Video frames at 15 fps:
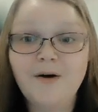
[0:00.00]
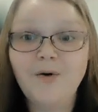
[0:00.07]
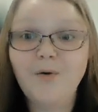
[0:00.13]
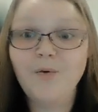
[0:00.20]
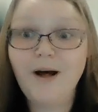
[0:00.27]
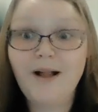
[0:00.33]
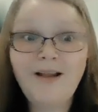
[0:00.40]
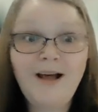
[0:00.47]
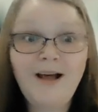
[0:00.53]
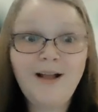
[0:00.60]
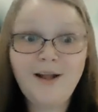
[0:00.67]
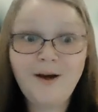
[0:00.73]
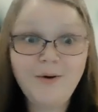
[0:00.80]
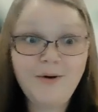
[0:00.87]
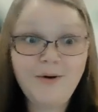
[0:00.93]
"Well,
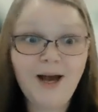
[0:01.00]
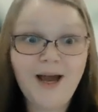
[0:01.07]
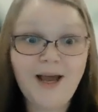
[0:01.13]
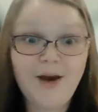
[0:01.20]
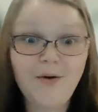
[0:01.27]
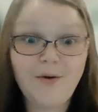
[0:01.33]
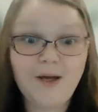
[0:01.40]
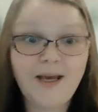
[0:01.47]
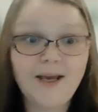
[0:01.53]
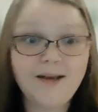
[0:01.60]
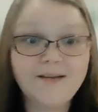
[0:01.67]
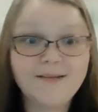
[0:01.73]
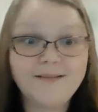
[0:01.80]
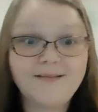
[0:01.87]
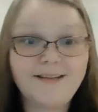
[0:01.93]
hello, Coyote,"
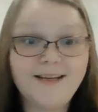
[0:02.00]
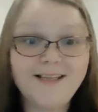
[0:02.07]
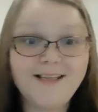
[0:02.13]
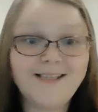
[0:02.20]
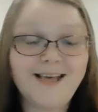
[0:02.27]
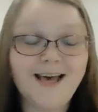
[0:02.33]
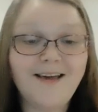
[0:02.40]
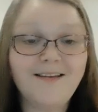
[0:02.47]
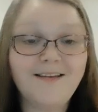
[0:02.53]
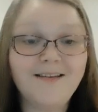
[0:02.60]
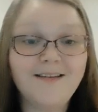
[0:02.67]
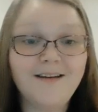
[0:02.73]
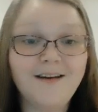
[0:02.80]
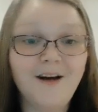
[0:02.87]
he said.